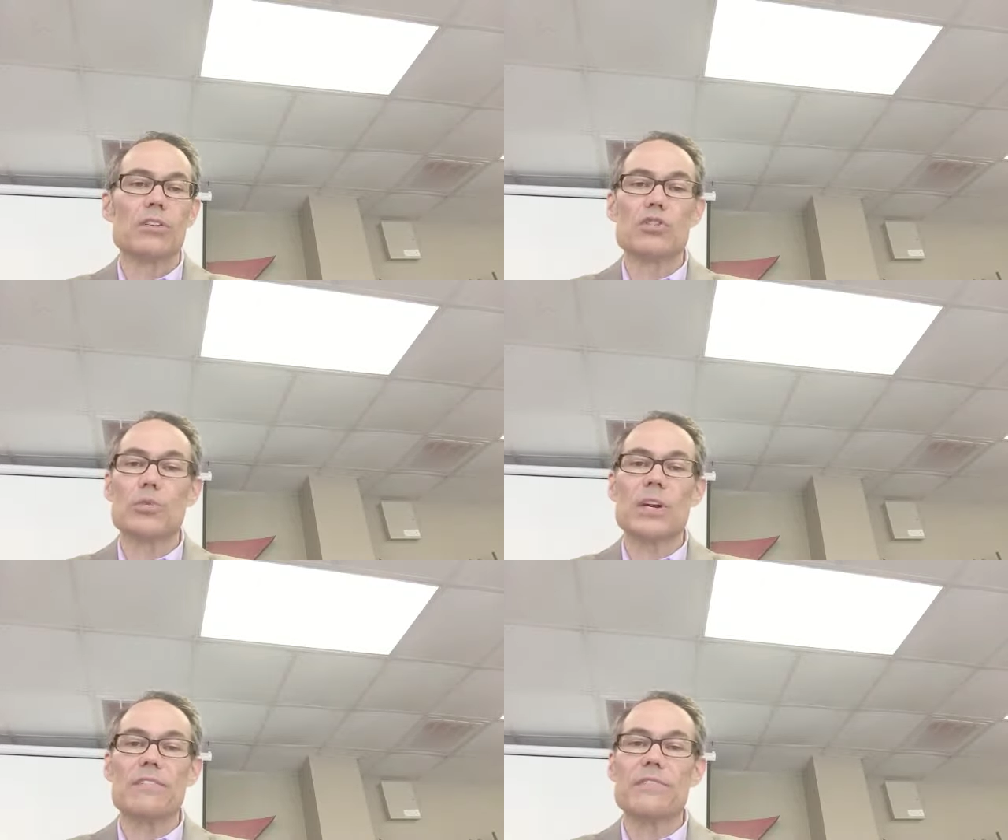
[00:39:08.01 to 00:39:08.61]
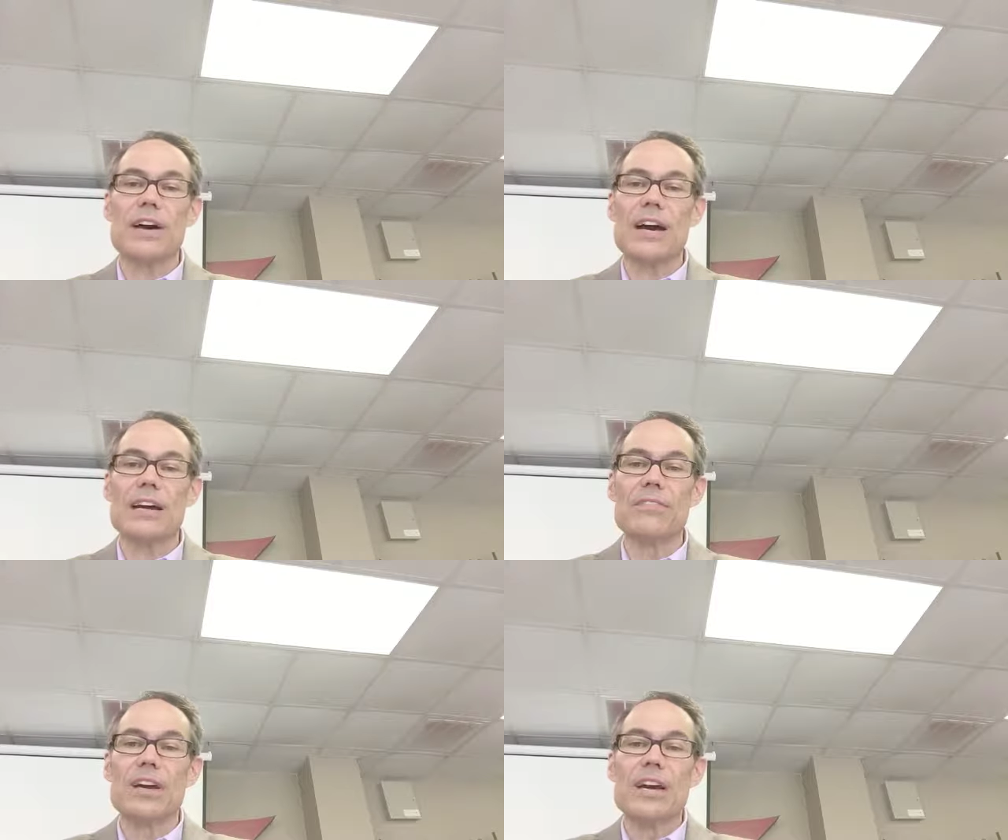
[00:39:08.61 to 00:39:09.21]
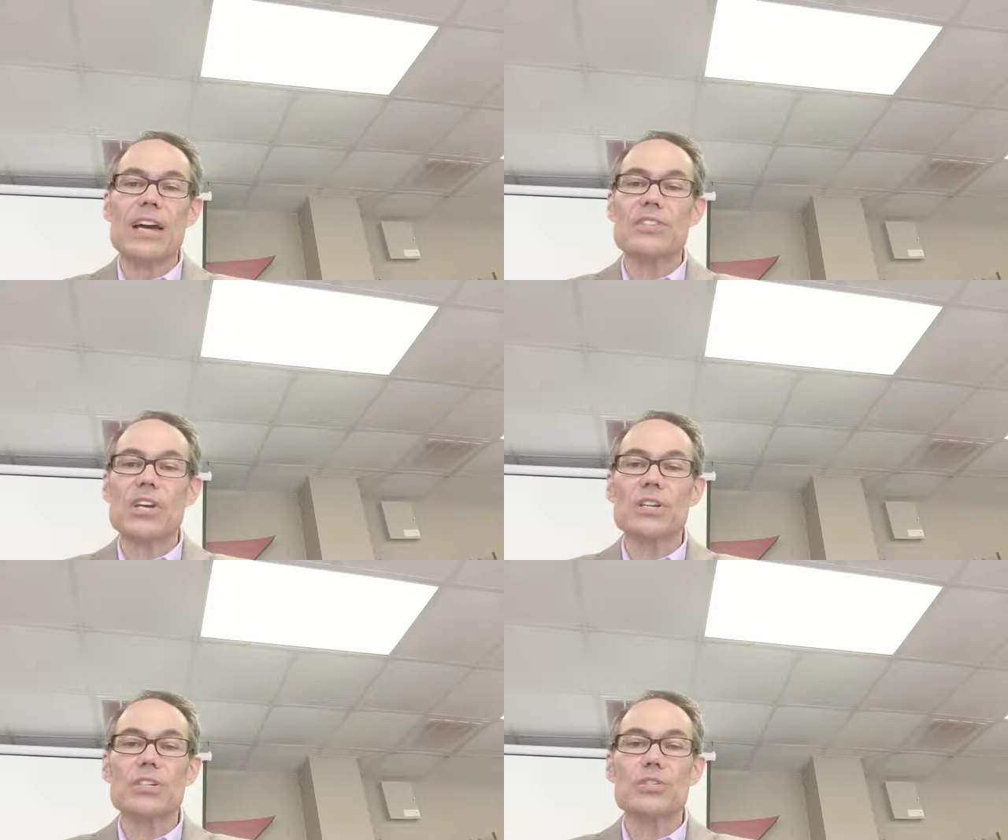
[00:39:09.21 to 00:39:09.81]
Verse 25, I
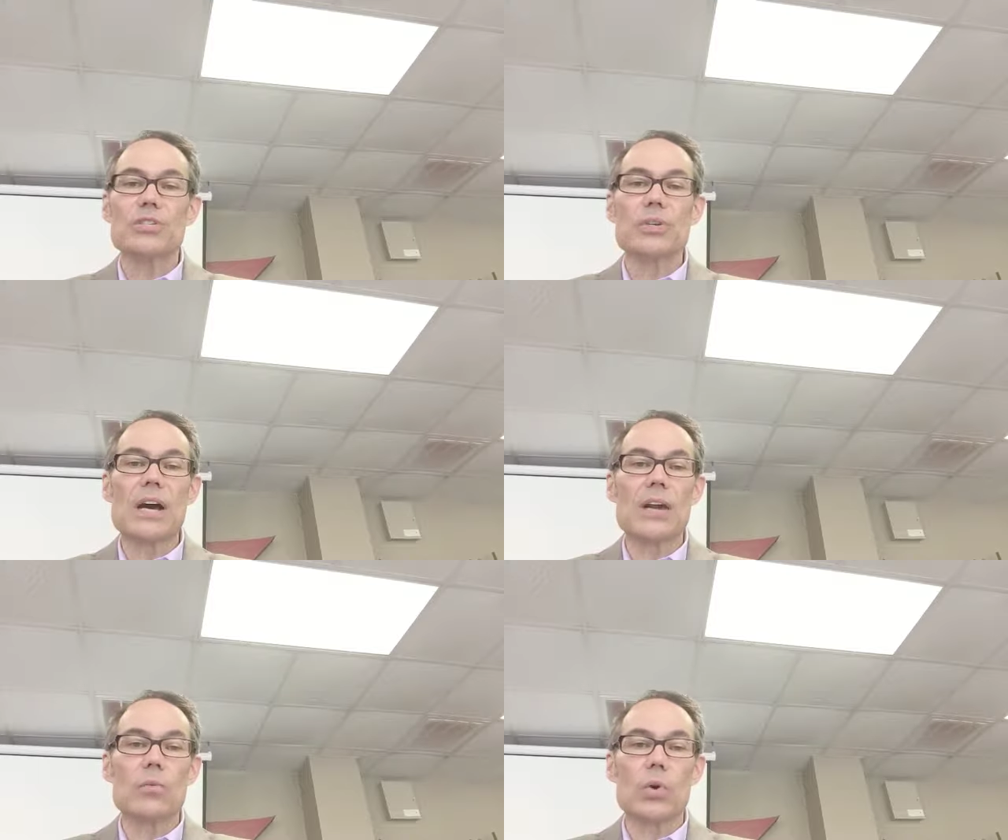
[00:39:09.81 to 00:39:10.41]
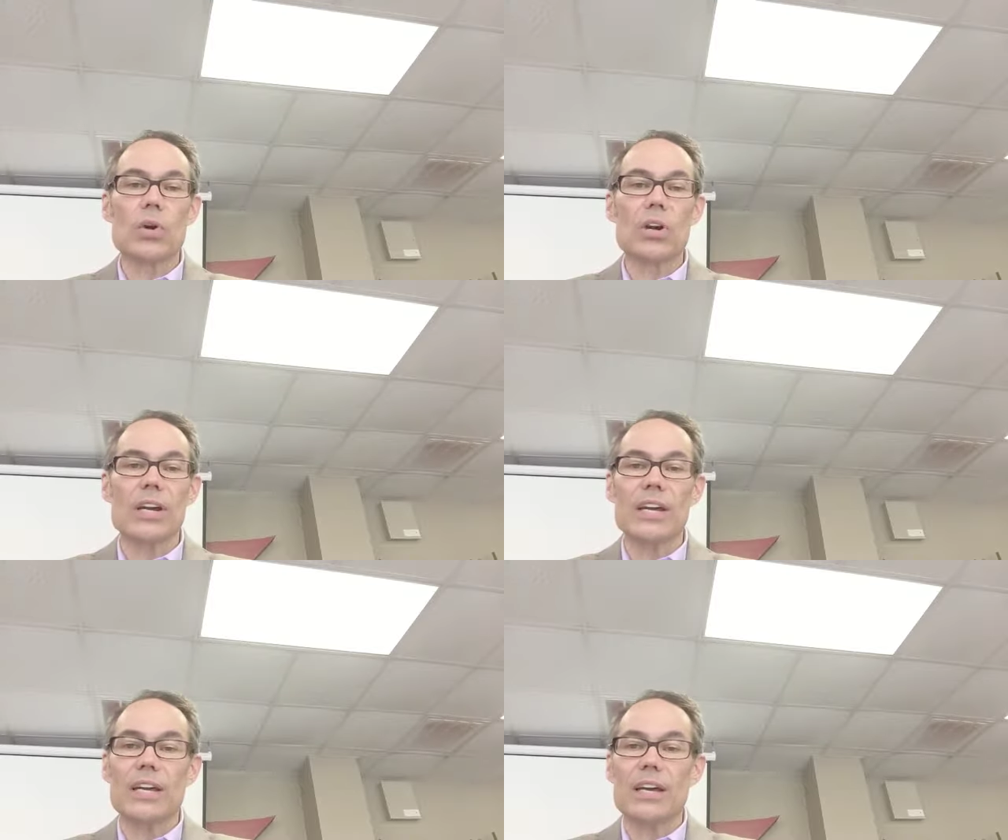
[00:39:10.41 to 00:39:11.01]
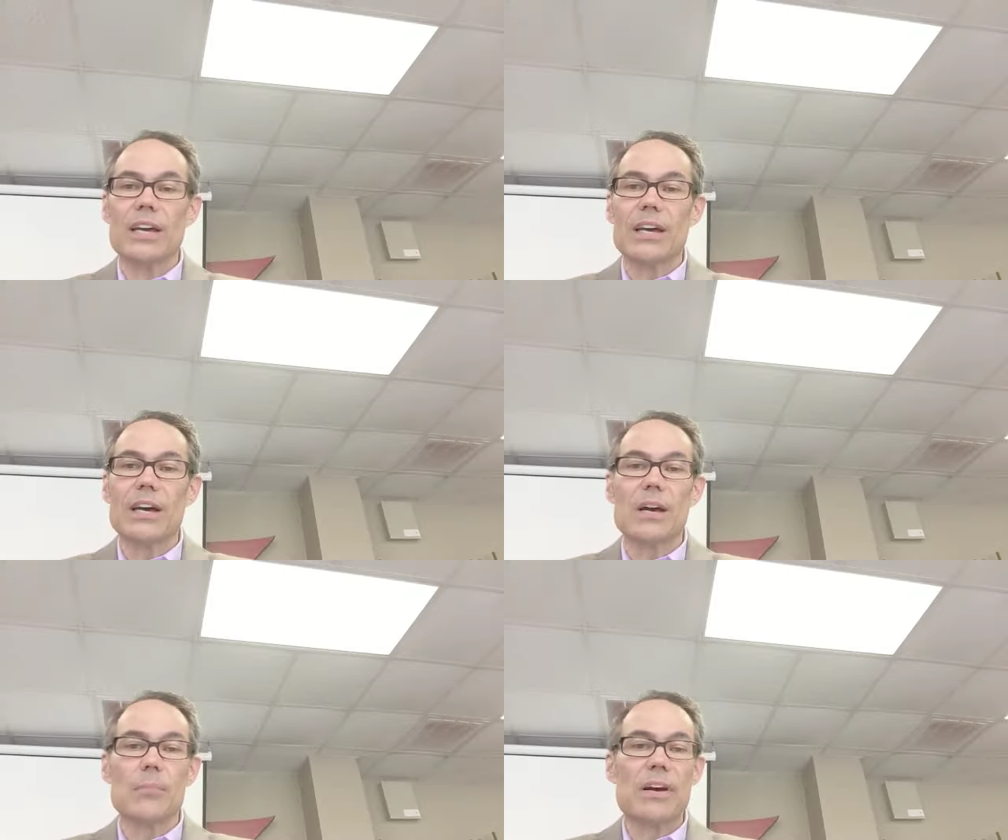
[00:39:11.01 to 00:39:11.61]
tell you, do not worry
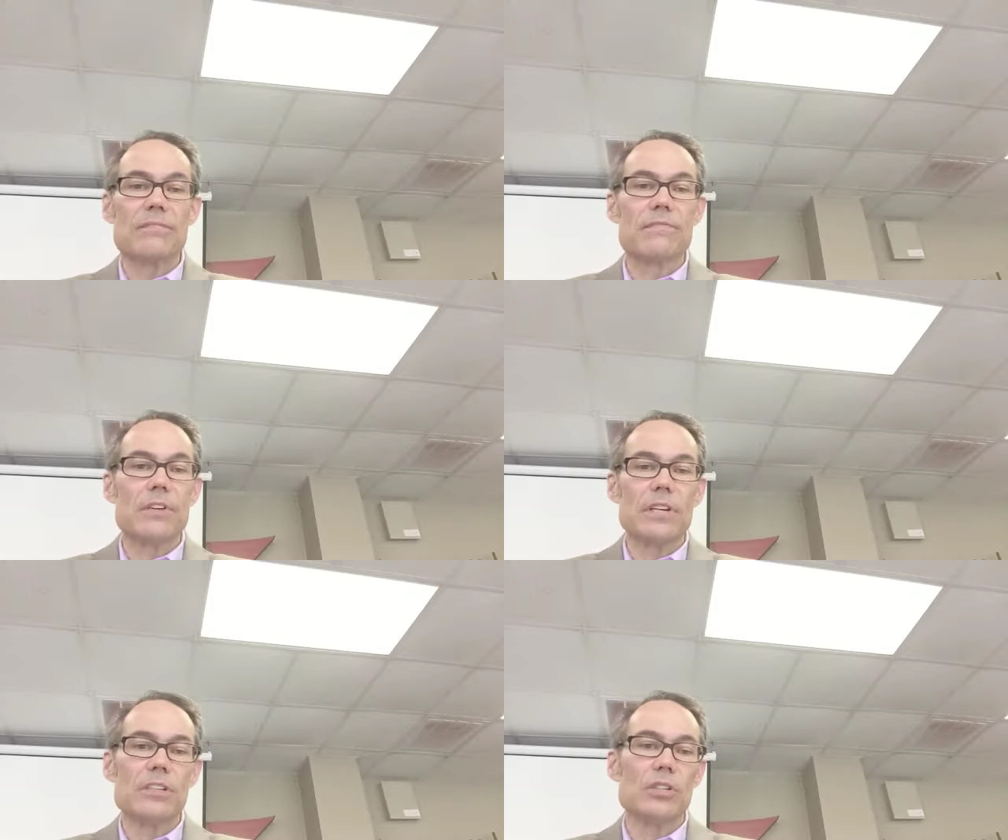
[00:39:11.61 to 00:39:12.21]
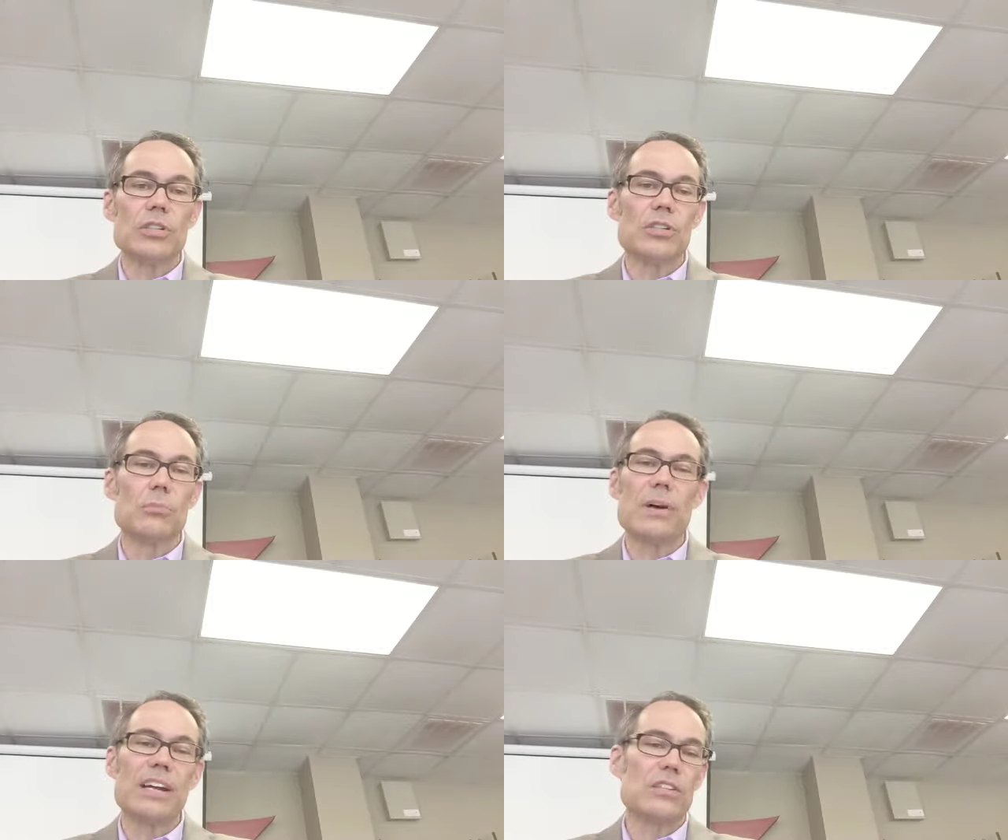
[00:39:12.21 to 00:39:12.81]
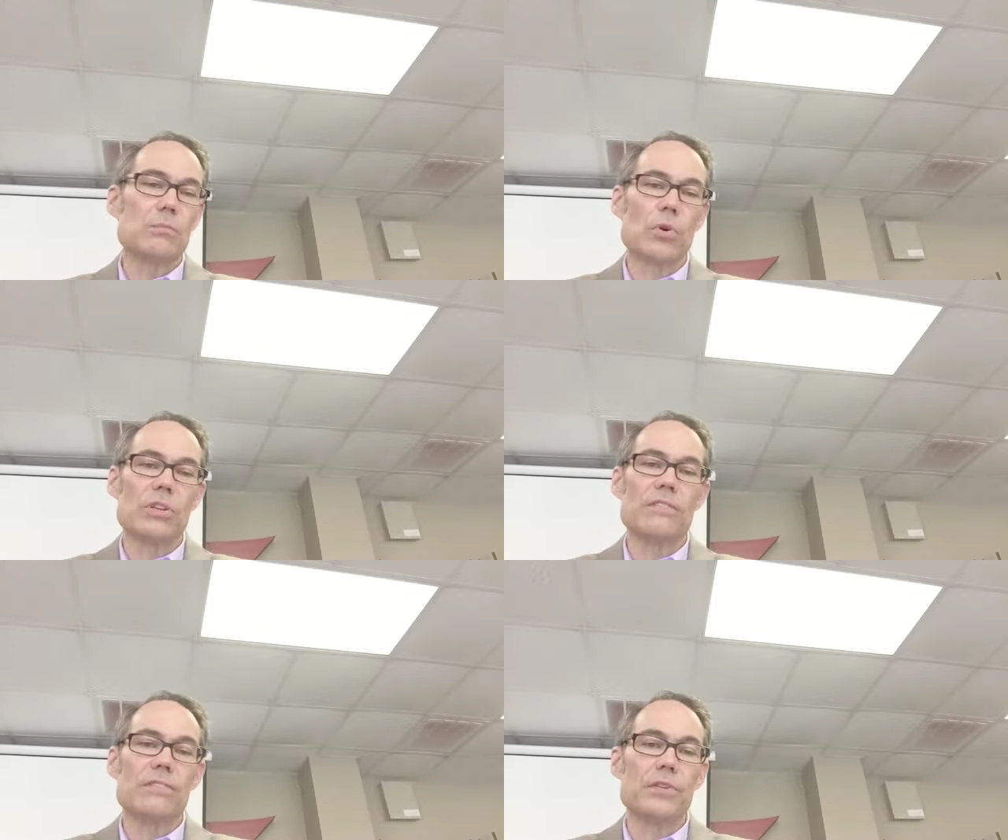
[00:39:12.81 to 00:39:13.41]
about your body's more
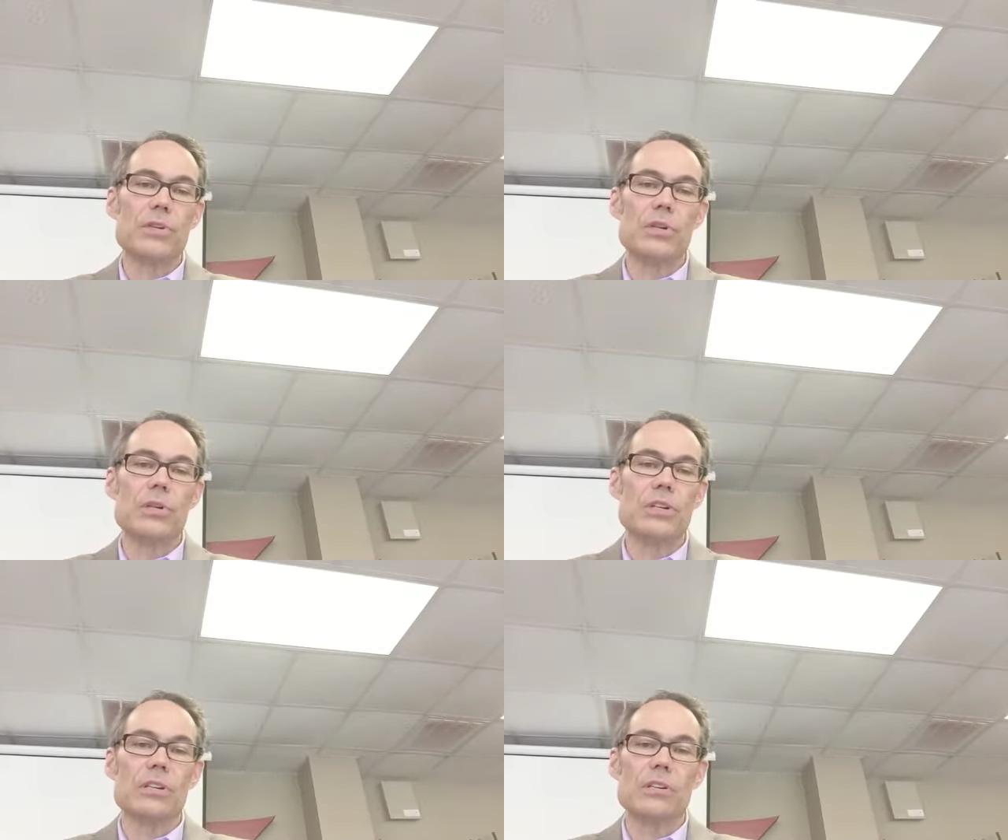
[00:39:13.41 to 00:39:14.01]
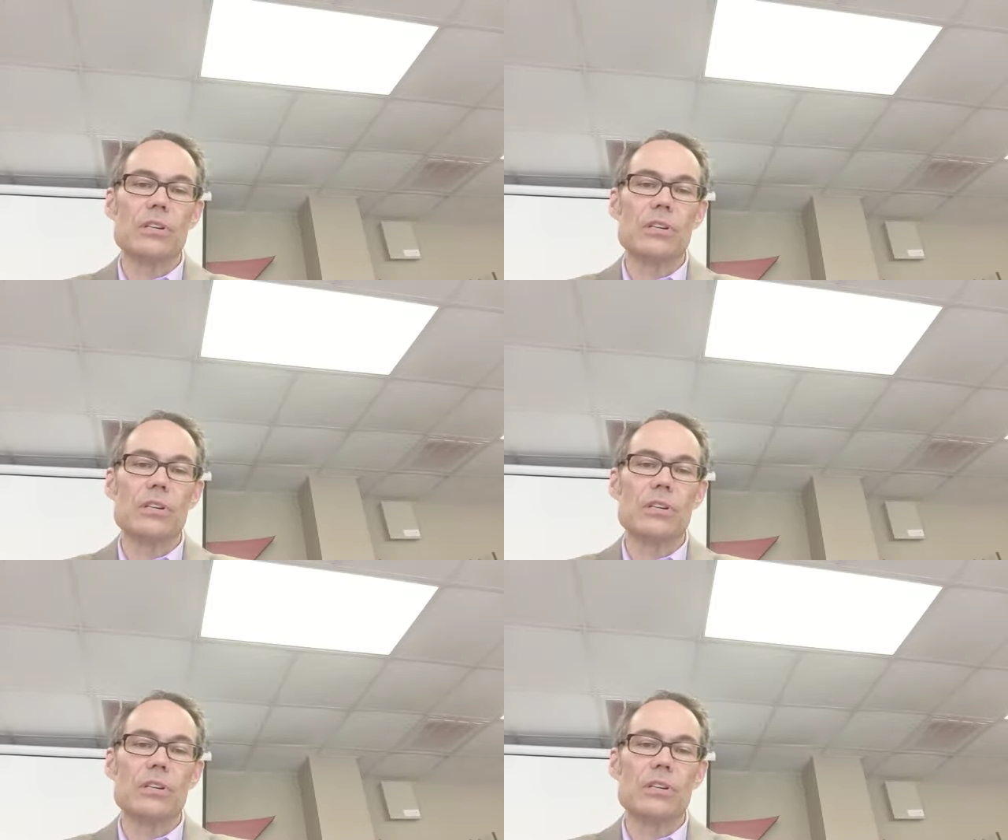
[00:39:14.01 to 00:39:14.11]
than food, your